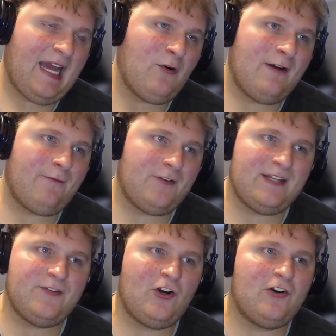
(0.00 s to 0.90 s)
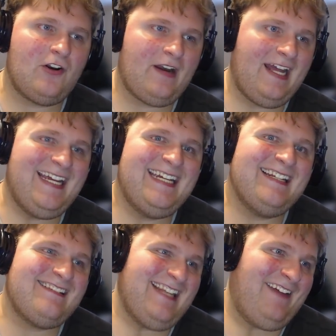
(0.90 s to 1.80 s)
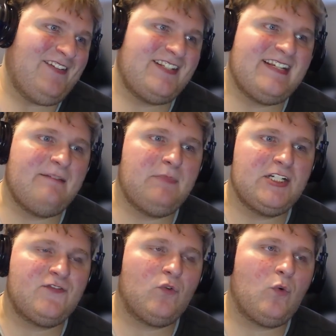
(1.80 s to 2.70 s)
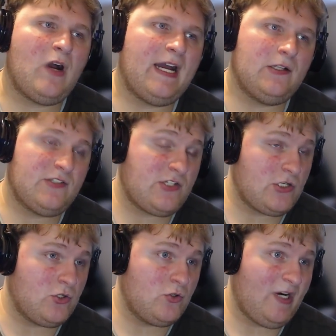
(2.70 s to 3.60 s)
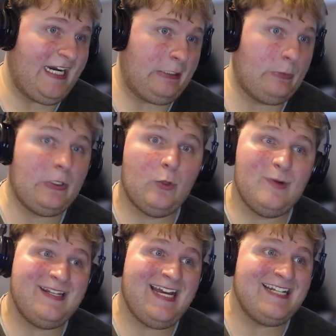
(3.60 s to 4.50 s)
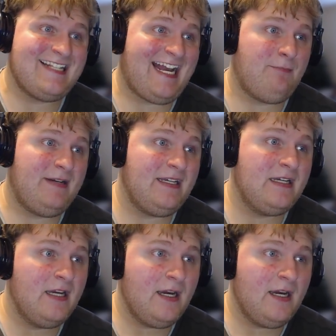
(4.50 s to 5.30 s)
However, they've gone on hiatus and haven't said much for a while, so I don't know when that's happening.